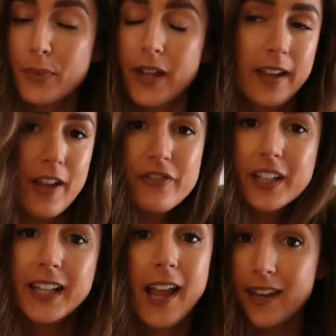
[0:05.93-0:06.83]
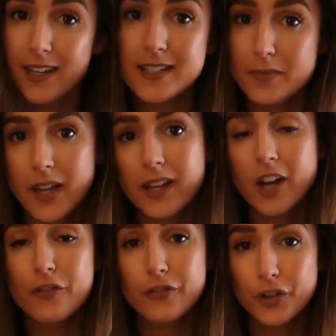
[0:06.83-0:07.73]
but I felt like I needed to make
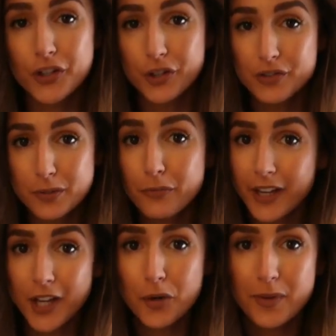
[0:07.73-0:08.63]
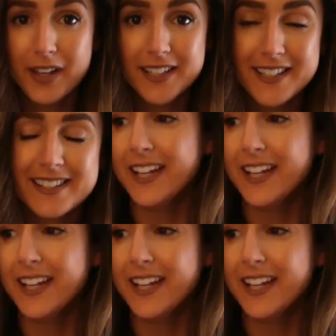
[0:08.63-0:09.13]
a full YouTube video because